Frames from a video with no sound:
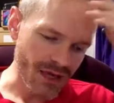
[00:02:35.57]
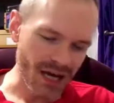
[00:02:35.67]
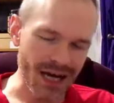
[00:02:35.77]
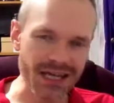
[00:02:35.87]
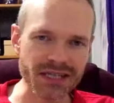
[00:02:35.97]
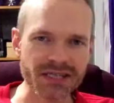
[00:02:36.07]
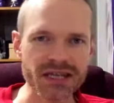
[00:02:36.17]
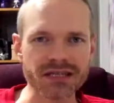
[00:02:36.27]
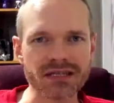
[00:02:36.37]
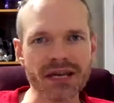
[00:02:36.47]

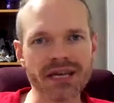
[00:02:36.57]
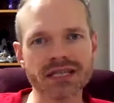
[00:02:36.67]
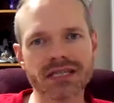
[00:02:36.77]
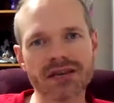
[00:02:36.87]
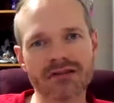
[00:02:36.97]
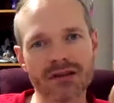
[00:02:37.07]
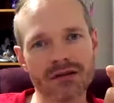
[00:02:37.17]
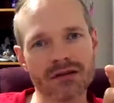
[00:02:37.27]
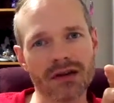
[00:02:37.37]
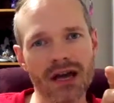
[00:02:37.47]
86 to 87
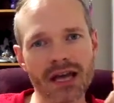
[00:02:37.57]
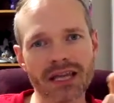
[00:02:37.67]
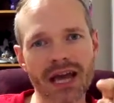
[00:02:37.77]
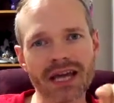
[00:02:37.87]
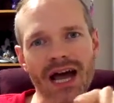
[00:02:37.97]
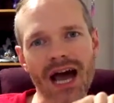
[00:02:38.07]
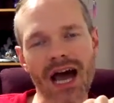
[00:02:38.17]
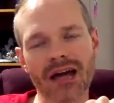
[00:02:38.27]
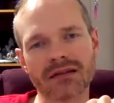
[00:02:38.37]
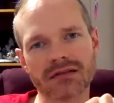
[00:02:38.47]

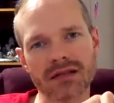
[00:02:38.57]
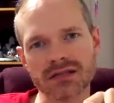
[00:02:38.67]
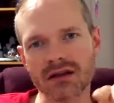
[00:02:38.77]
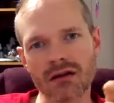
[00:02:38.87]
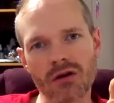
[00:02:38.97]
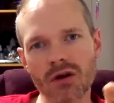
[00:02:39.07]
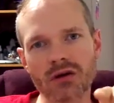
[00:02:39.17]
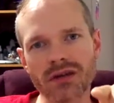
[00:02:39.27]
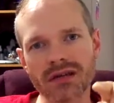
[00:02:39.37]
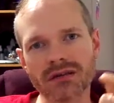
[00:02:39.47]
AKI. That's not
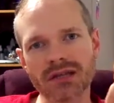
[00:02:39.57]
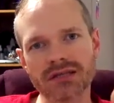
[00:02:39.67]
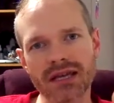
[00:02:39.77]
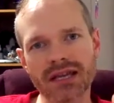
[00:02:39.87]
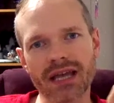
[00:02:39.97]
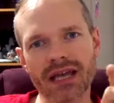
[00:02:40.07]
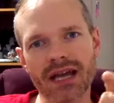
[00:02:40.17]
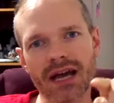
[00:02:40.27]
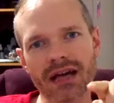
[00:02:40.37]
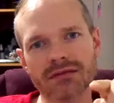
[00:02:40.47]
RON, that's
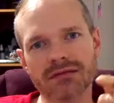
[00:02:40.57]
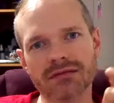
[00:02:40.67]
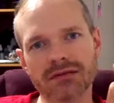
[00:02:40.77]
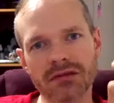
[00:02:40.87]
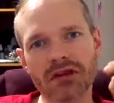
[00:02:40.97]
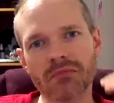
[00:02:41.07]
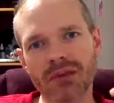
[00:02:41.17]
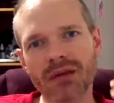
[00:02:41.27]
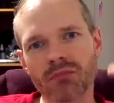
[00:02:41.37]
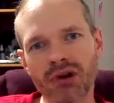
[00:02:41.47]
AKI. So you can
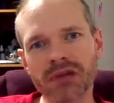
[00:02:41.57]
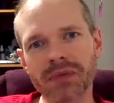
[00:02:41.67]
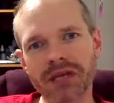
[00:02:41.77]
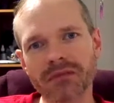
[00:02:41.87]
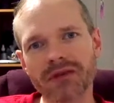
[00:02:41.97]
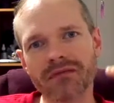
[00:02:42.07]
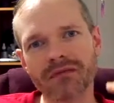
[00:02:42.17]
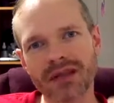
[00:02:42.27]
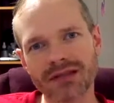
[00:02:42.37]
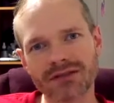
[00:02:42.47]
pick premium.
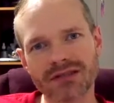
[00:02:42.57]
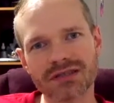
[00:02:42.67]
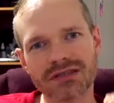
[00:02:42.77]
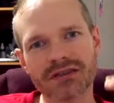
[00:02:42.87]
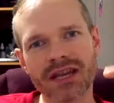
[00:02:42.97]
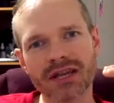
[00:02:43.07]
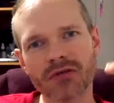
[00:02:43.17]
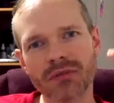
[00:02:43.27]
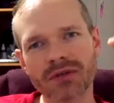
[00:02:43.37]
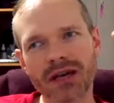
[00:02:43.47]
You can't
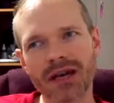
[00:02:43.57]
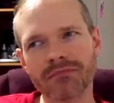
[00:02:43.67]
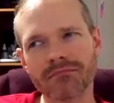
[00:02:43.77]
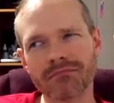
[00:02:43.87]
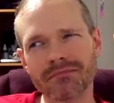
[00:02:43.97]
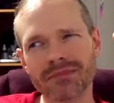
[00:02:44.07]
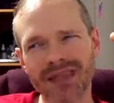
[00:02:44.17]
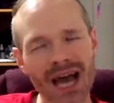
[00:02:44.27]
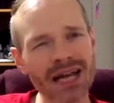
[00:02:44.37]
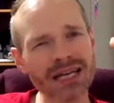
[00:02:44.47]
go up to
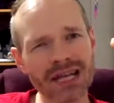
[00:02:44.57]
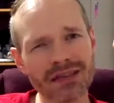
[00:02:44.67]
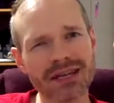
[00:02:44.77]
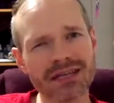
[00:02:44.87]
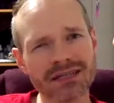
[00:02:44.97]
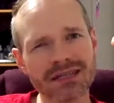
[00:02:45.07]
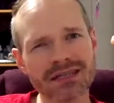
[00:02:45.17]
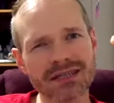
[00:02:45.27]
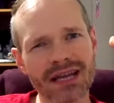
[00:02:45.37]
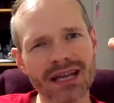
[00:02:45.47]
90, I think it
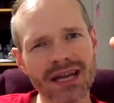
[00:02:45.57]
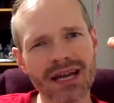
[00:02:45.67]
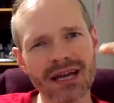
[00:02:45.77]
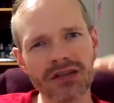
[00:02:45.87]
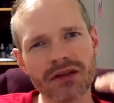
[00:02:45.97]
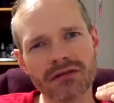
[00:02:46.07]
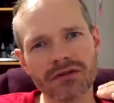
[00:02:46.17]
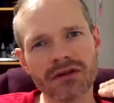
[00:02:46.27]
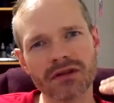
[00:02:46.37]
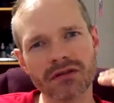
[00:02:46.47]
says AKI.
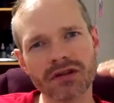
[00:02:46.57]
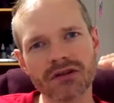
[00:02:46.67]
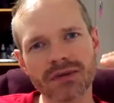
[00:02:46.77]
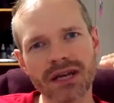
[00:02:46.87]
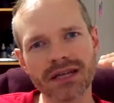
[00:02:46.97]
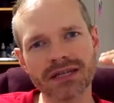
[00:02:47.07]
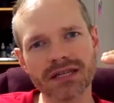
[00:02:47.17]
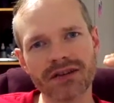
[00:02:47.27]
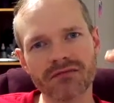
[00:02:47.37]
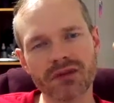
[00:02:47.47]
You can only go up to
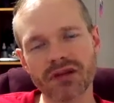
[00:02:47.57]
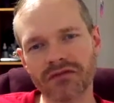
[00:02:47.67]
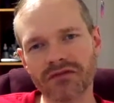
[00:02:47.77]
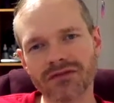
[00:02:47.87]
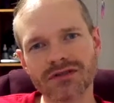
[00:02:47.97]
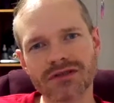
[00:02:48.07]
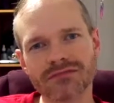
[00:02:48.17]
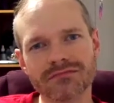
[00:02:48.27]
87. But if you just